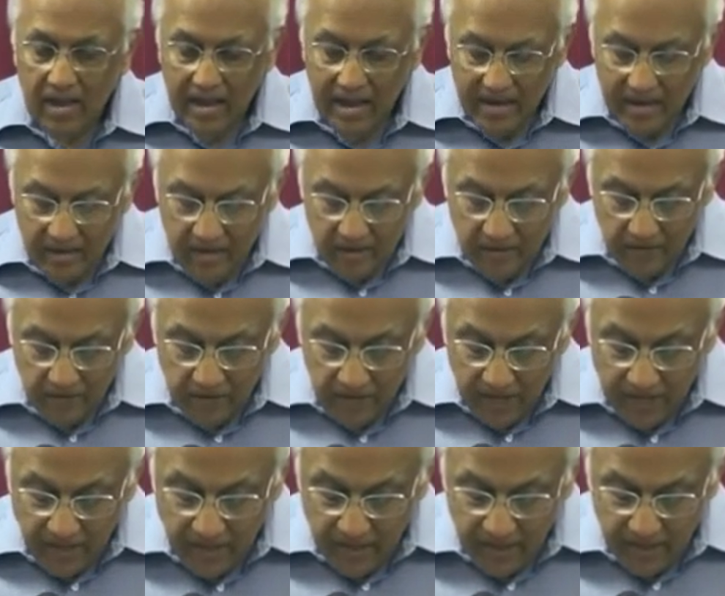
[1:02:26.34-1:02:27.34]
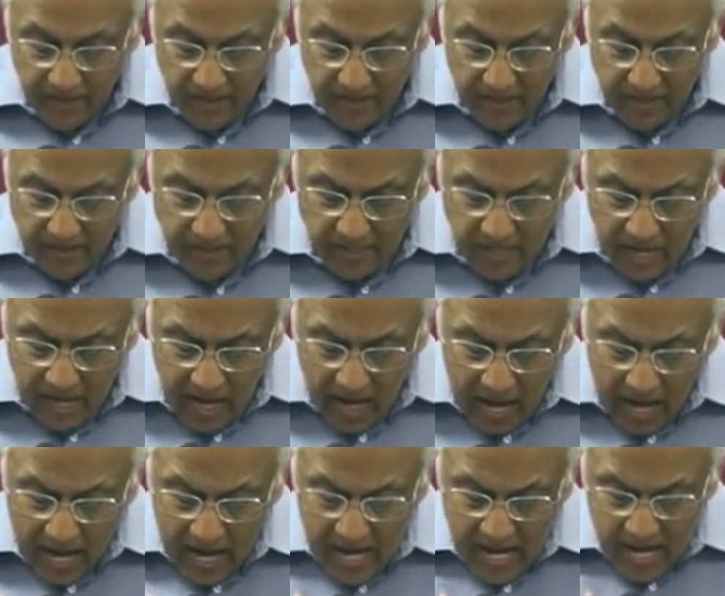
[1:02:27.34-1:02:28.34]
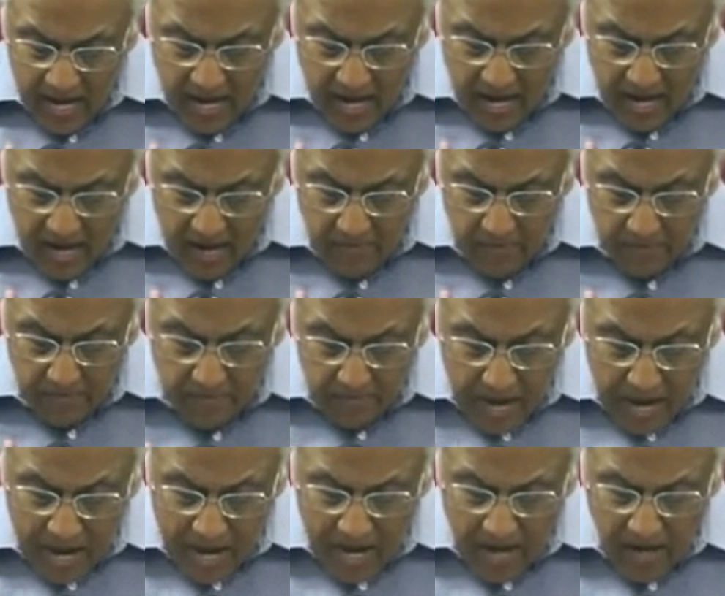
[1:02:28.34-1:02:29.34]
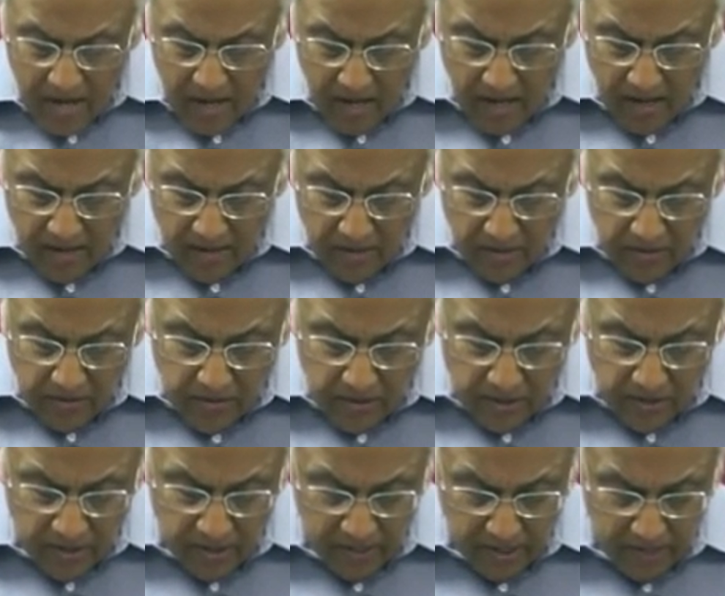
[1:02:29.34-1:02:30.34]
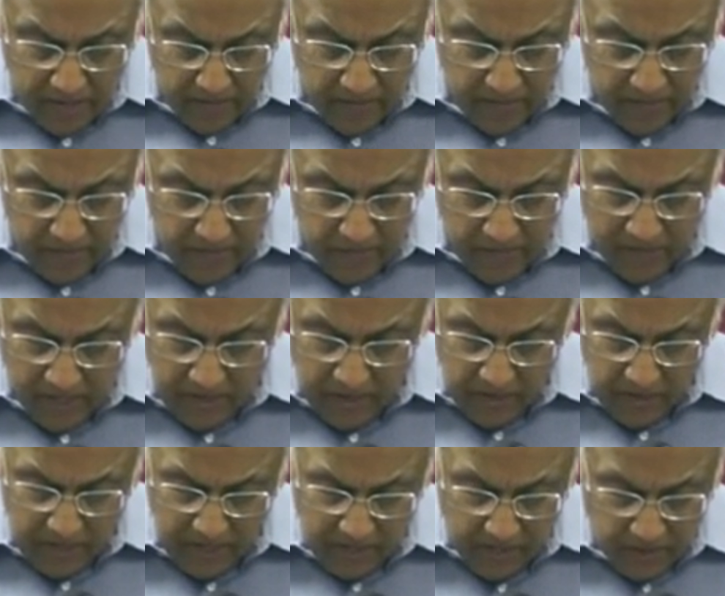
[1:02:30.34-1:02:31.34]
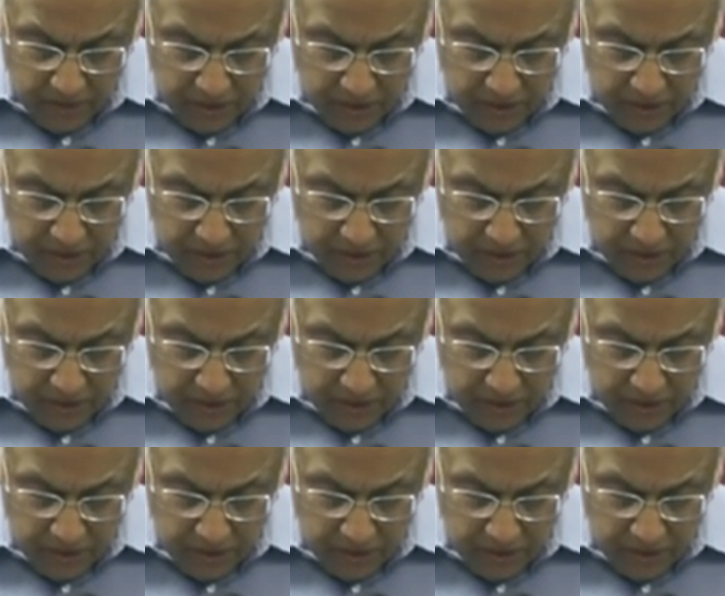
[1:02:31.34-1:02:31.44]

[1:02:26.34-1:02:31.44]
and faith like this. I am a man under authority. Matthew 8